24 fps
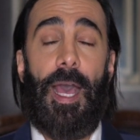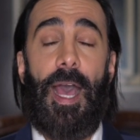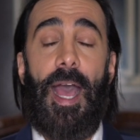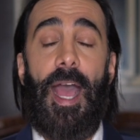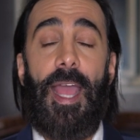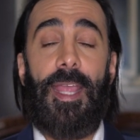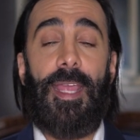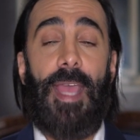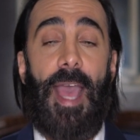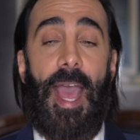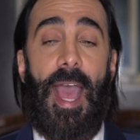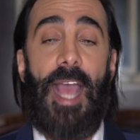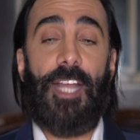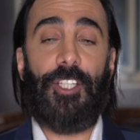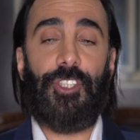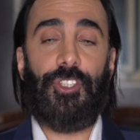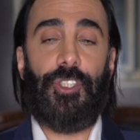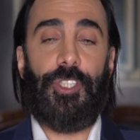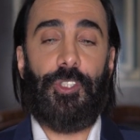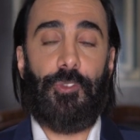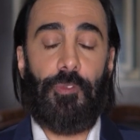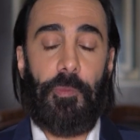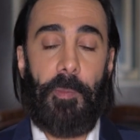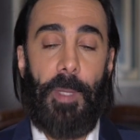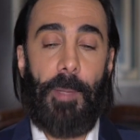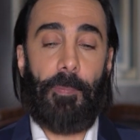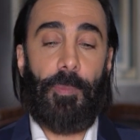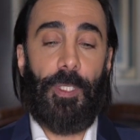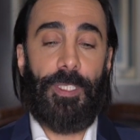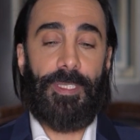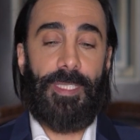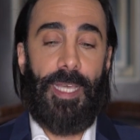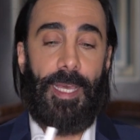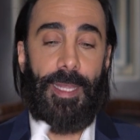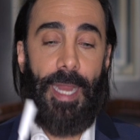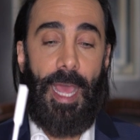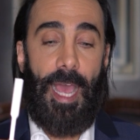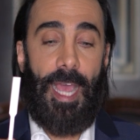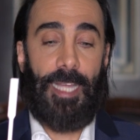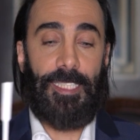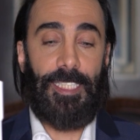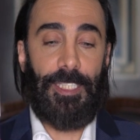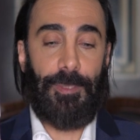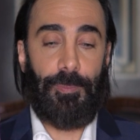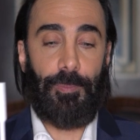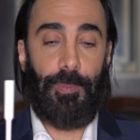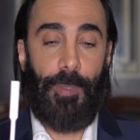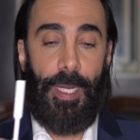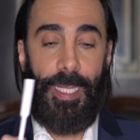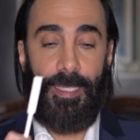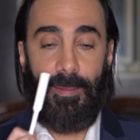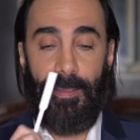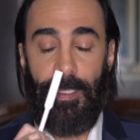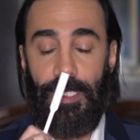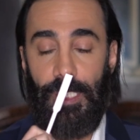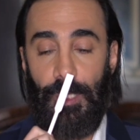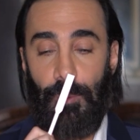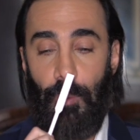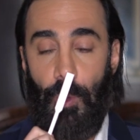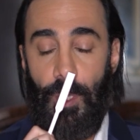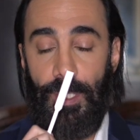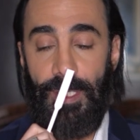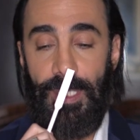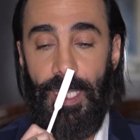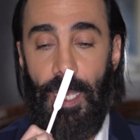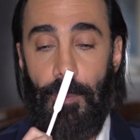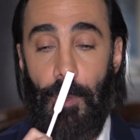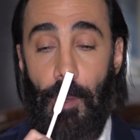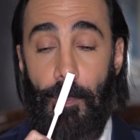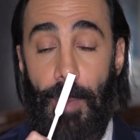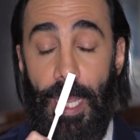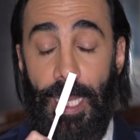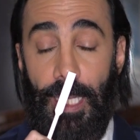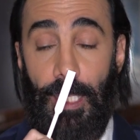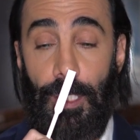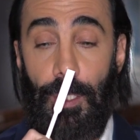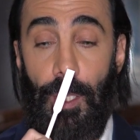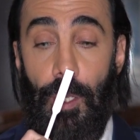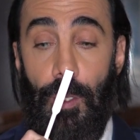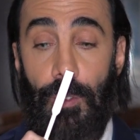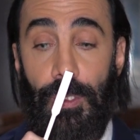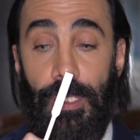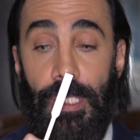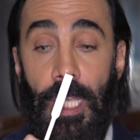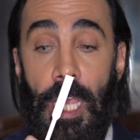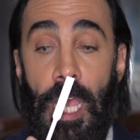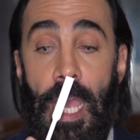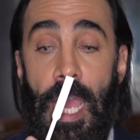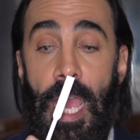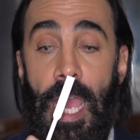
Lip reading: I actually remember that I sprayed this one time on my clothes,